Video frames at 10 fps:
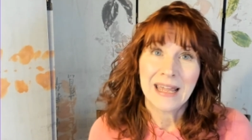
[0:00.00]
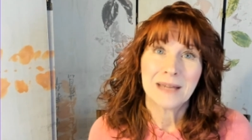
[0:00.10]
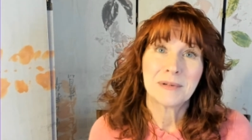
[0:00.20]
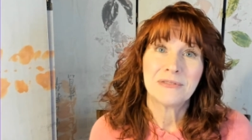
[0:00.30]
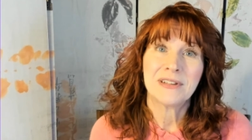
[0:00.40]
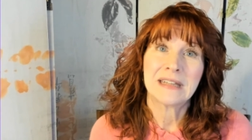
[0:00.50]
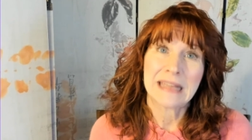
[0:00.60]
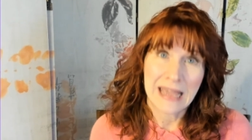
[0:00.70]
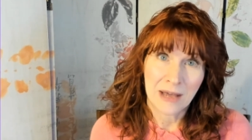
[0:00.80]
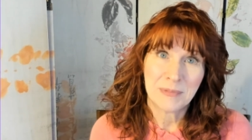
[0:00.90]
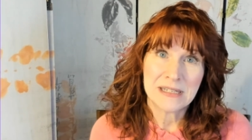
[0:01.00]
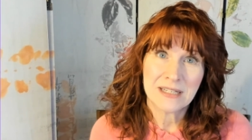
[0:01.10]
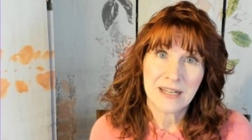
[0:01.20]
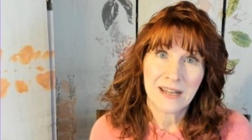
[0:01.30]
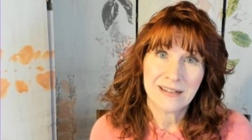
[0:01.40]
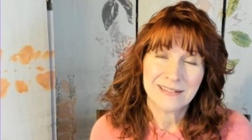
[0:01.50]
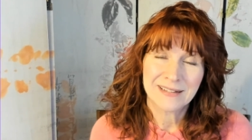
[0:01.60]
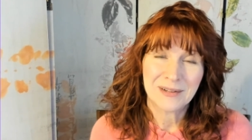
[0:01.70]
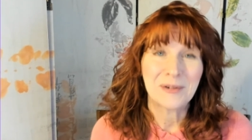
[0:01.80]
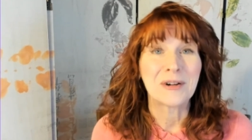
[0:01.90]
am I feeling happy today
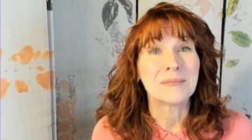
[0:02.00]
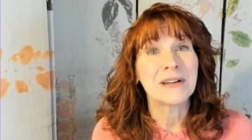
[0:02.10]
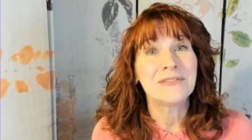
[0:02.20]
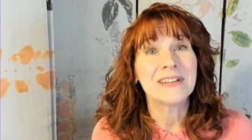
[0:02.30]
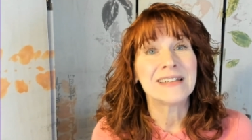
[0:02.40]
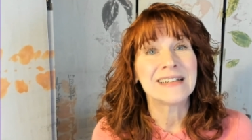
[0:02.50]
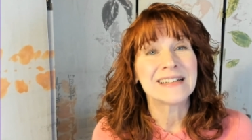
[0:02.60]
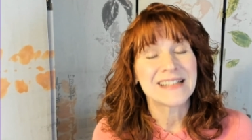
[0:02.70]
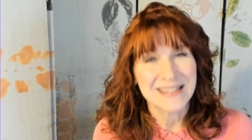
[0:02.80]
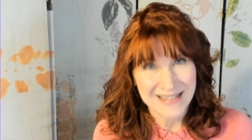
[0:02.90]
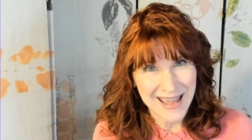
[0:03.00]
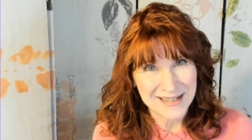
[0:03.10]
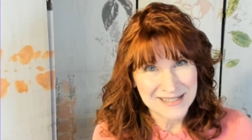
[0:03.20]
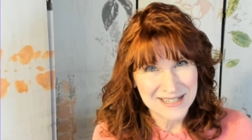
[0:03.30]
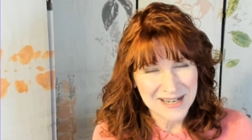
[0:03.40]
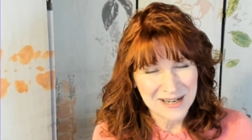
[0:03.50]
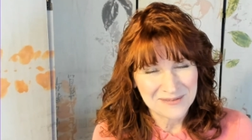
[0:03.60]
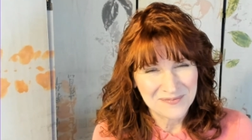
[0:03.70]
or am I feeling sad today?